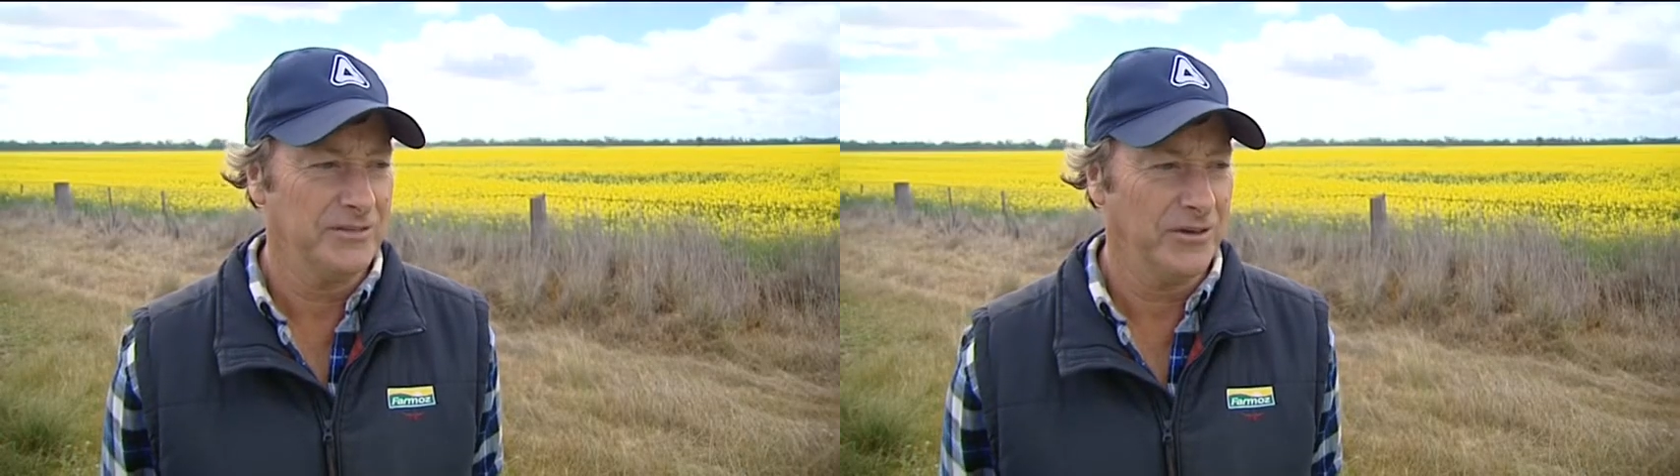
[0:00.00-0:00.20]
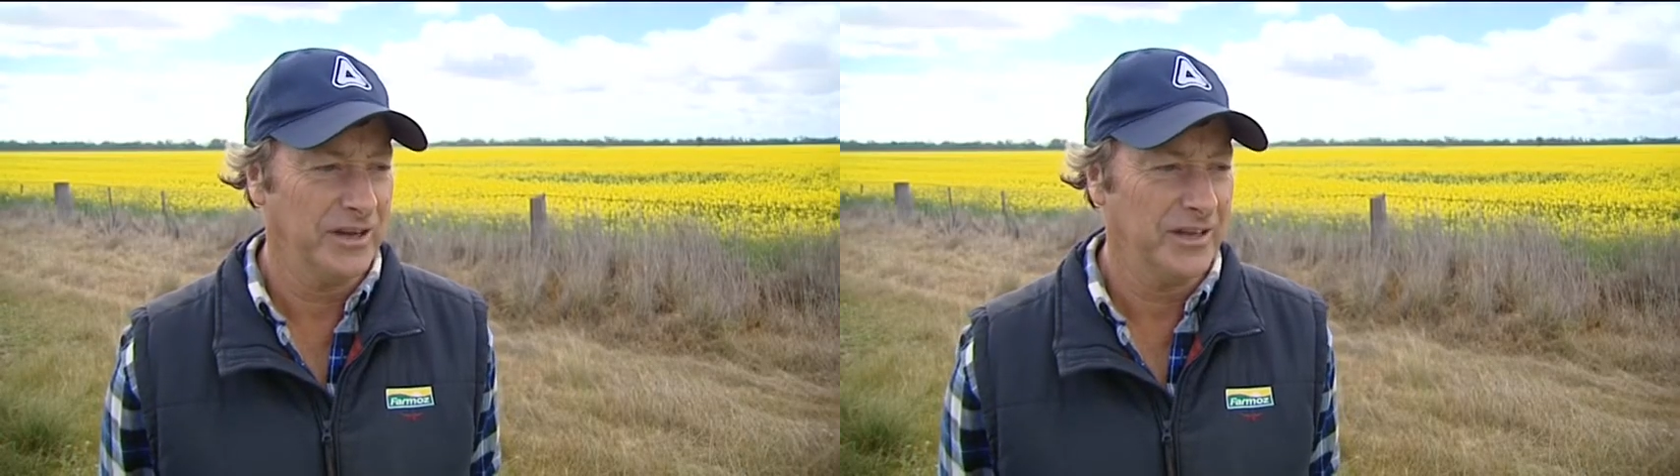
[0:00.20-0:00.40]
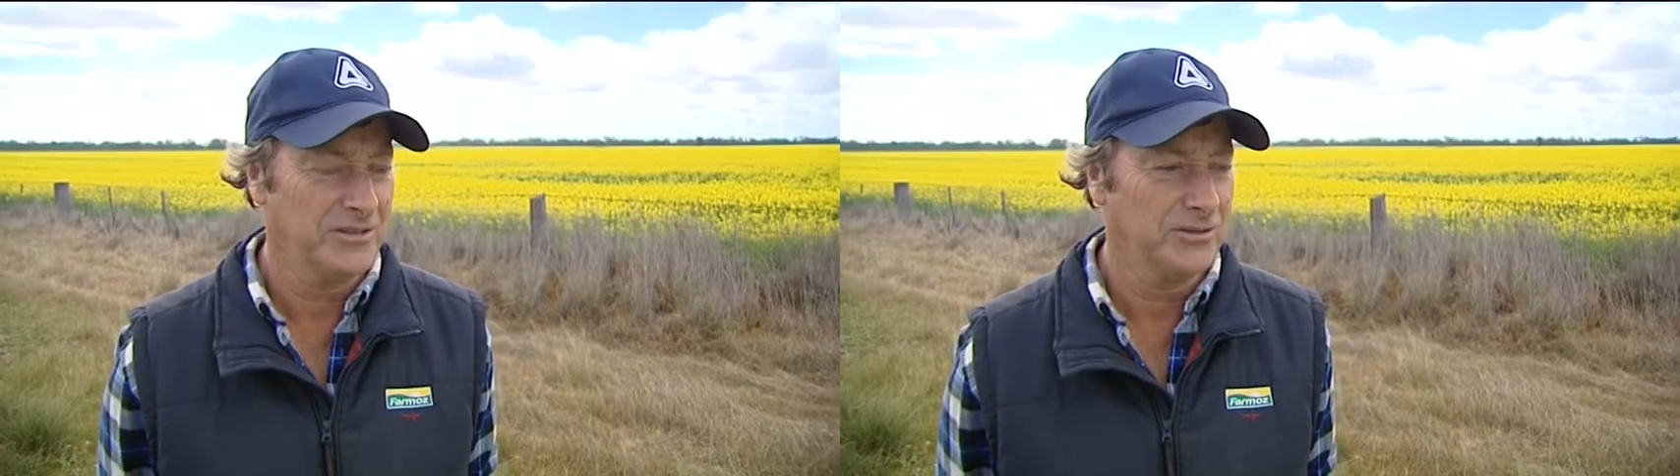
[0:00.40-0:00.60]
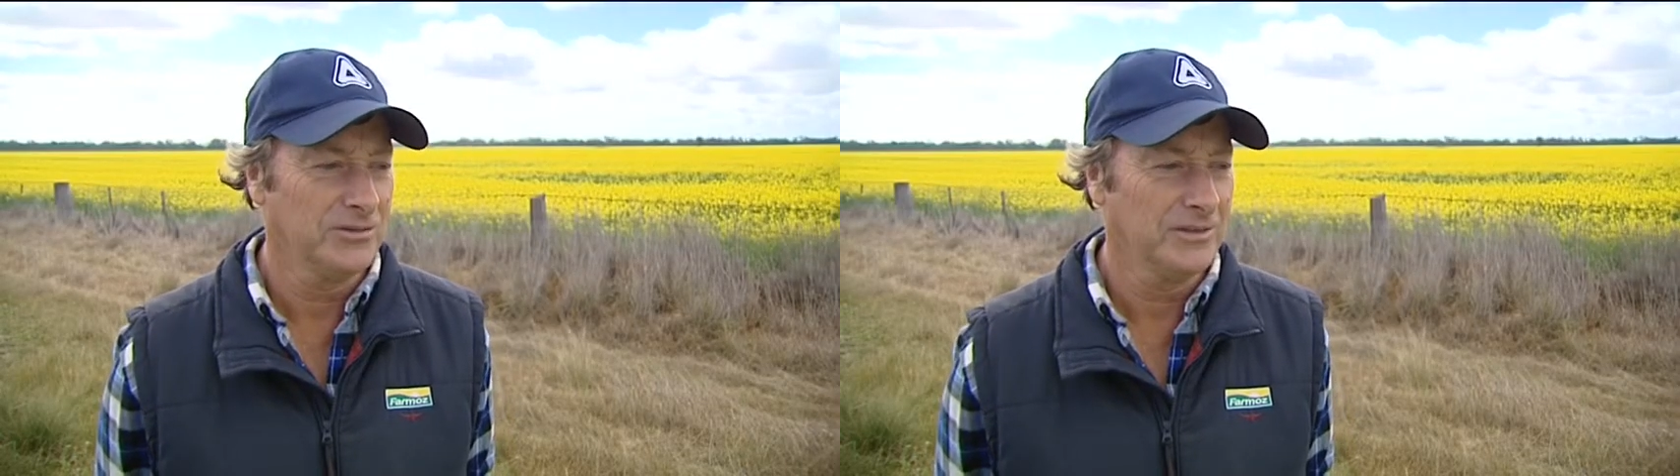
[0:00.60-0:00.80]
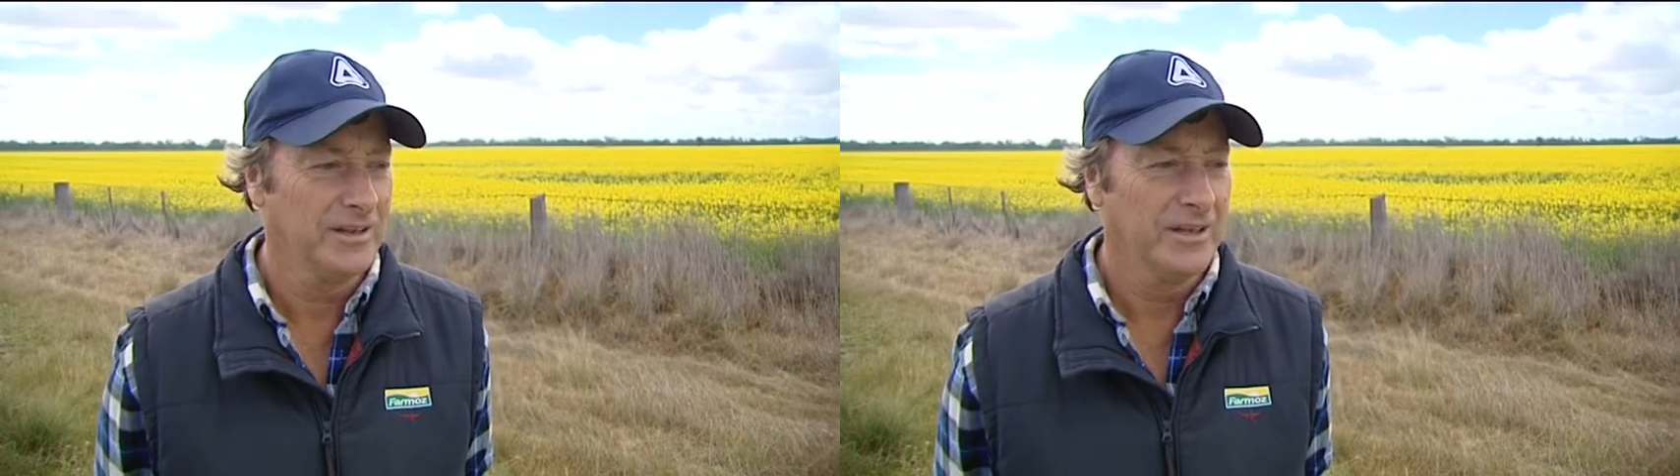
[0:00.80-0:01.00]
financial
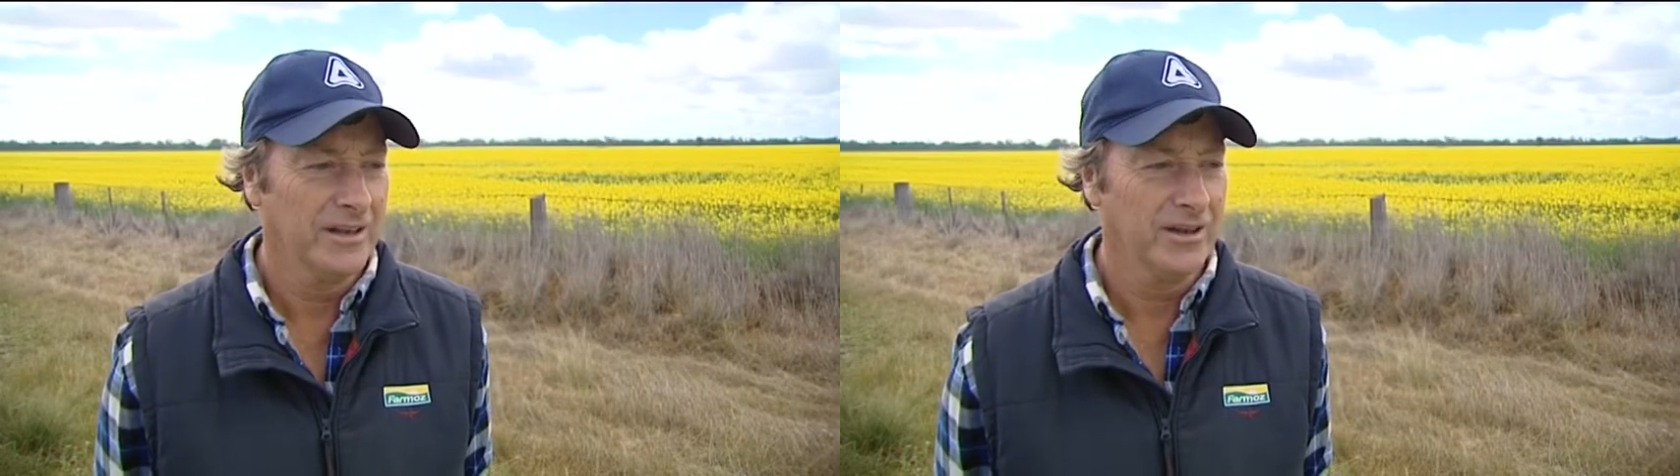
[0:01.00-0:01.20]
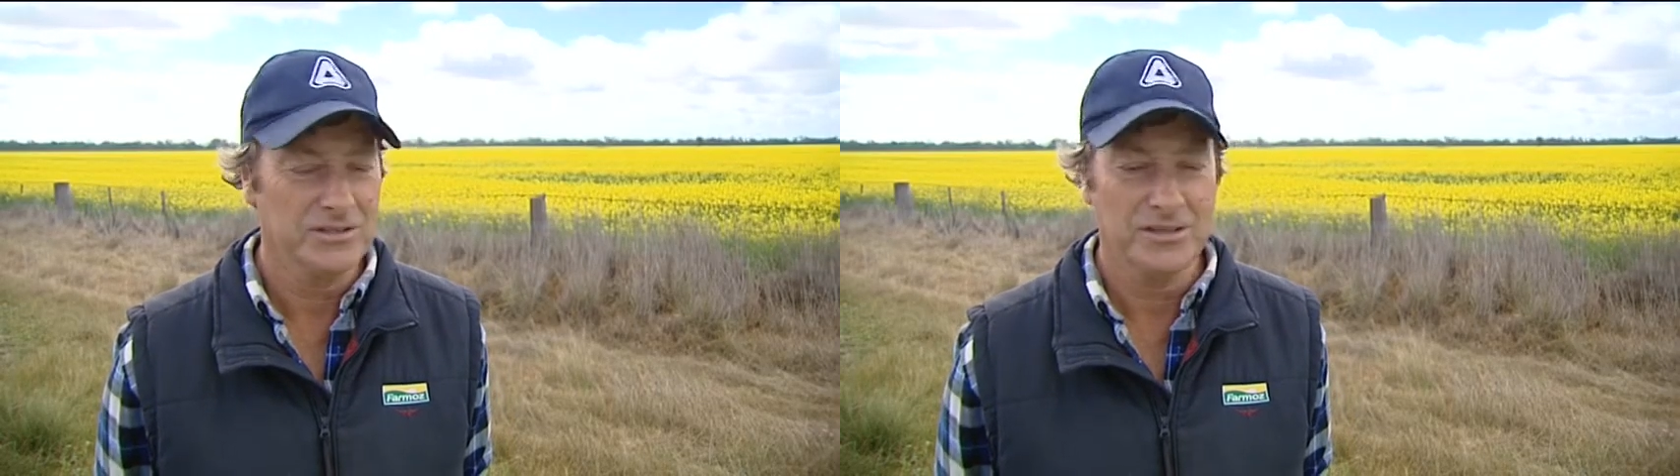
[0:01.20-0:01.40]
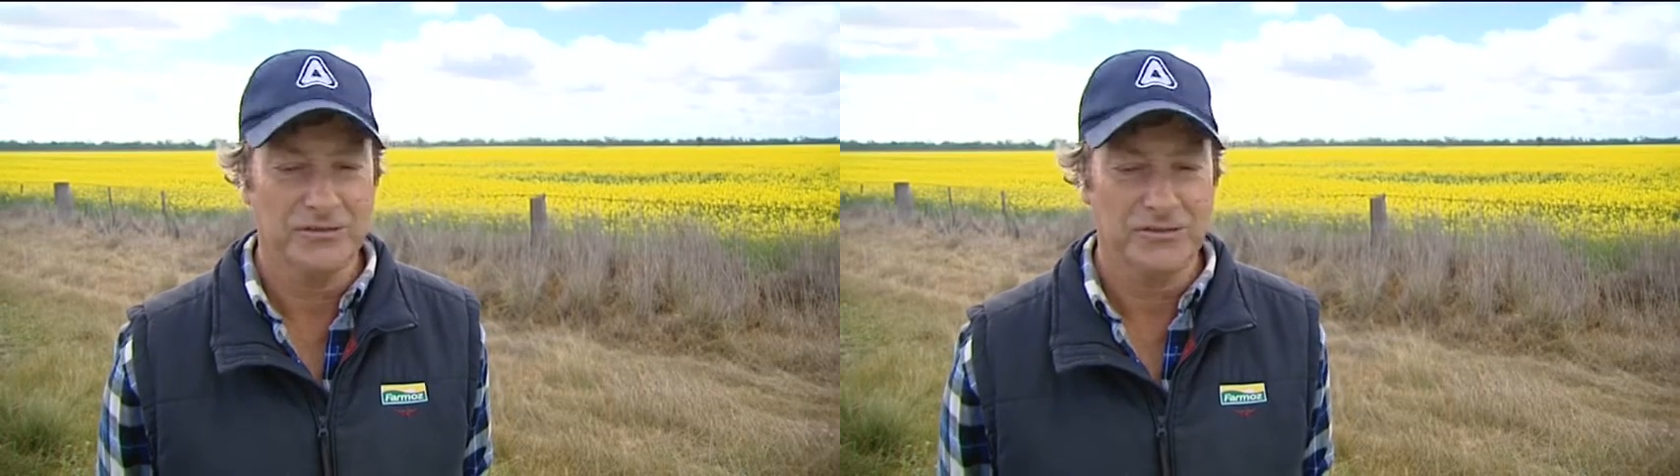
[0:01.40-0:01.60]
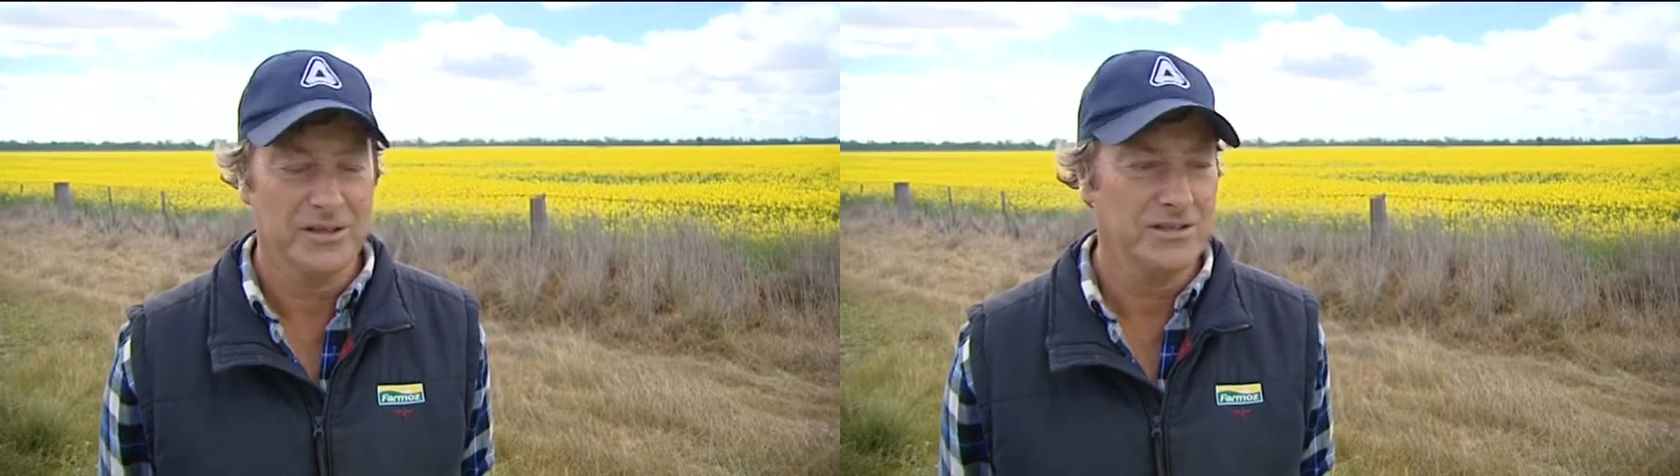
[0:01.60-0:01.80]
loss if the